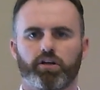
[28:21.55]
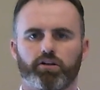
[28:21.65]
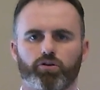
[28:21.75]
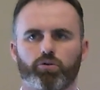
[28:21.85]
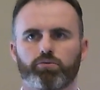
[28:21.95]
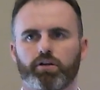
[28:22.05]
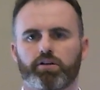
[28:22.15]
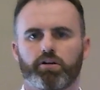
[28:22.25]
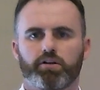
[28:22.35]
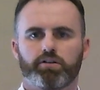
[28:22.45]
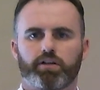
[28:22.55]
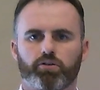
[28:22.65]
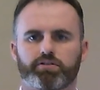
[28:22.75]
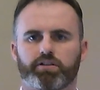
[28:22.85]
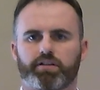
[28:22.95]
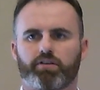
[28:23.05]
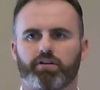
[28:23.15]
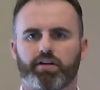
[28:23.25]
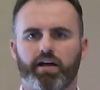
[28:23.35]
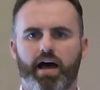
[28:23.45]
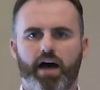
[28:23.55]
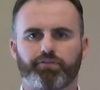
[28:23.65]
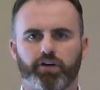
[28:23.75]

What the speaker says: They don't sit down at